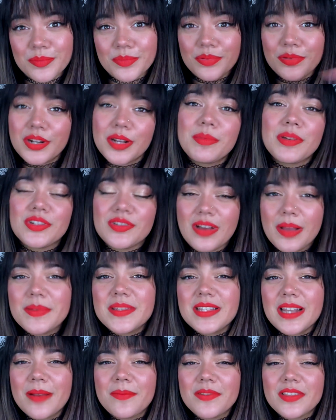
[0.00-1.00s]
pretty much
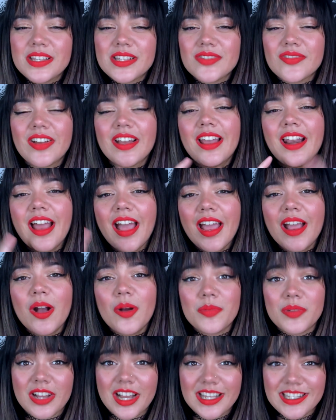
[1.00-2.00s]
wraps it up for this one. I
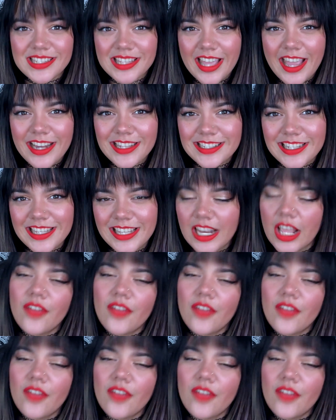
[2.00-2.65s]
hope you guys liked it.